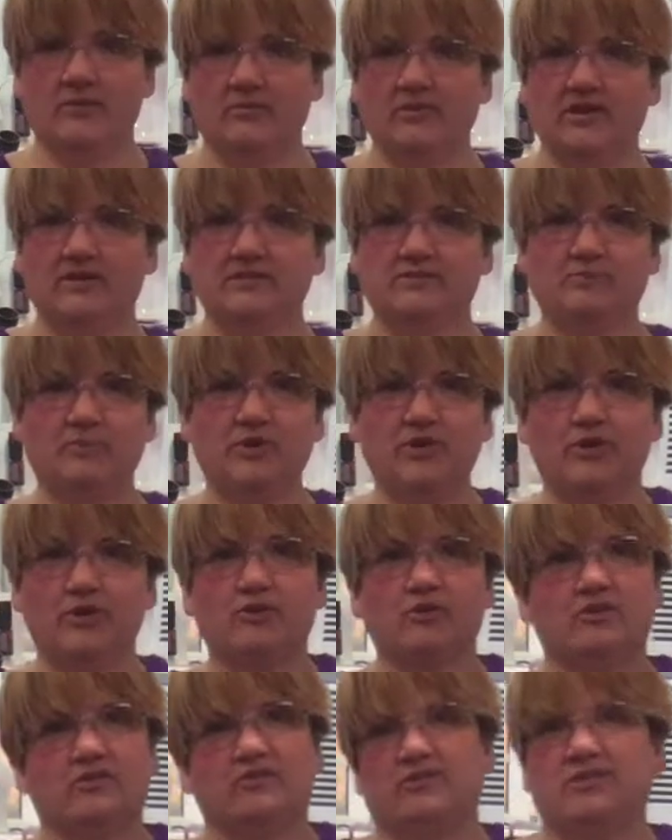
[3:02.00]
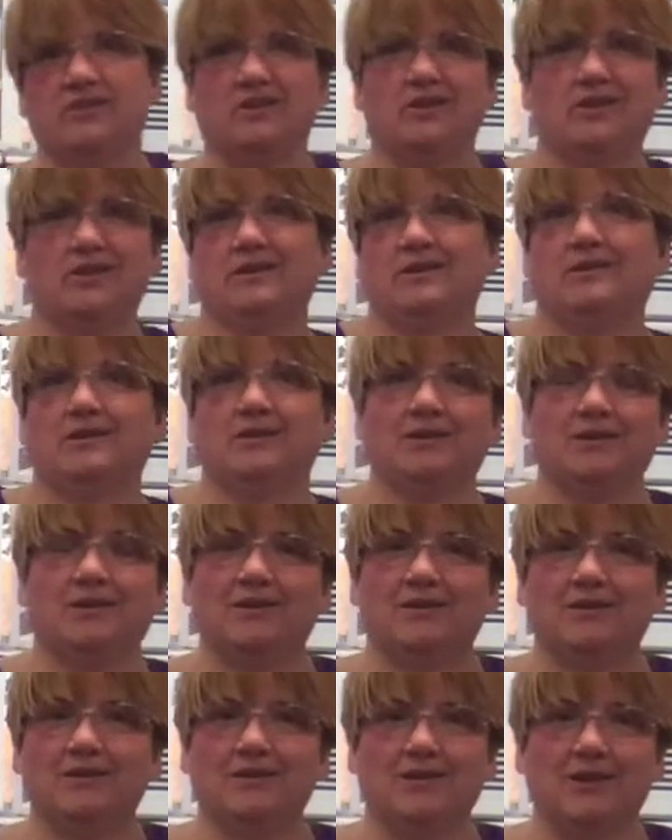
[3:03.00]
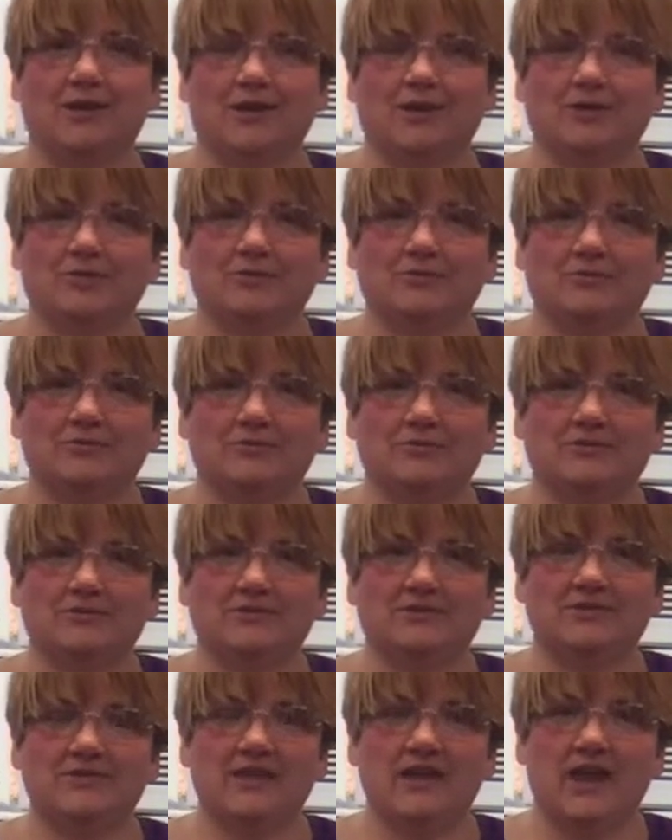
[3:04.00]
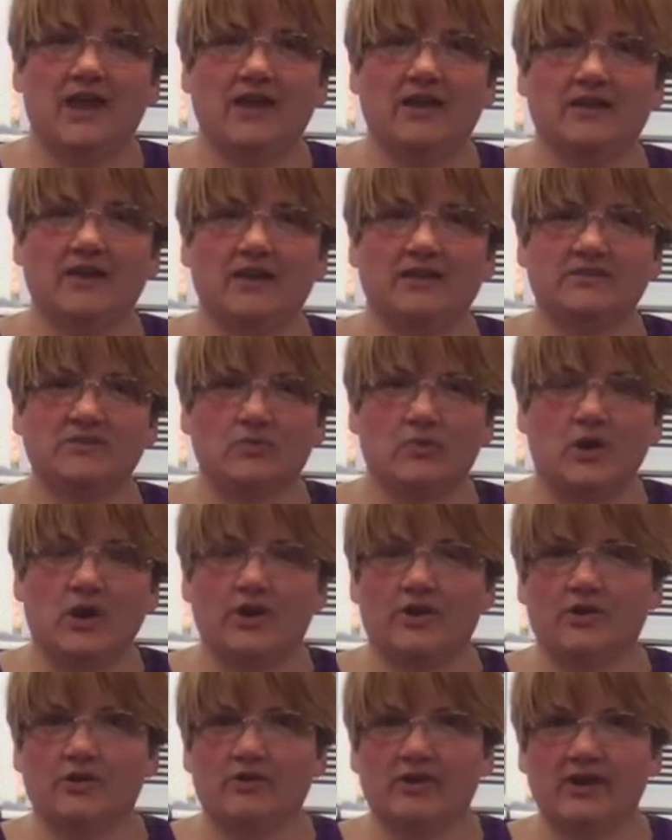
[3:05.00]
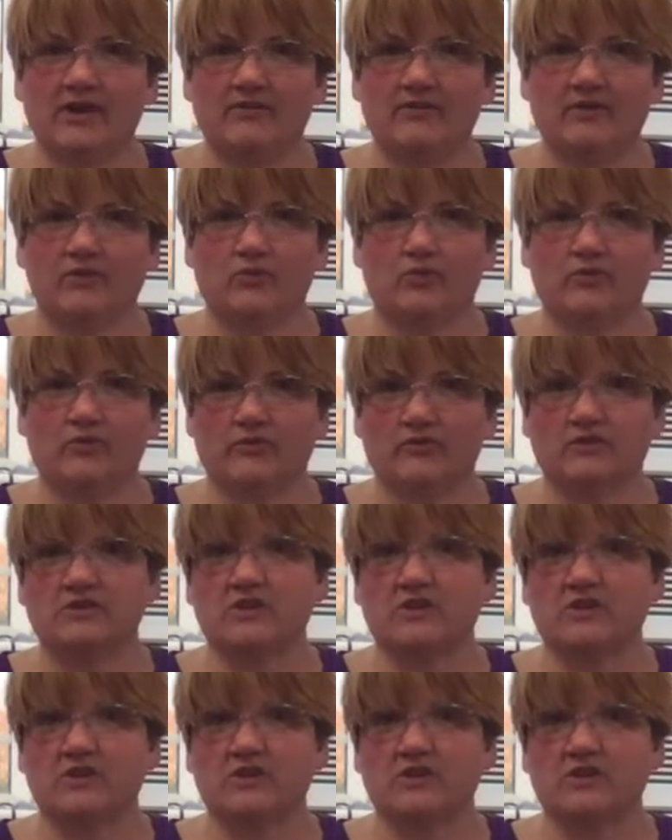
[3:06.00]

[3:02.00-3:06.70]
it's purer than, you know, deionized water or even reverse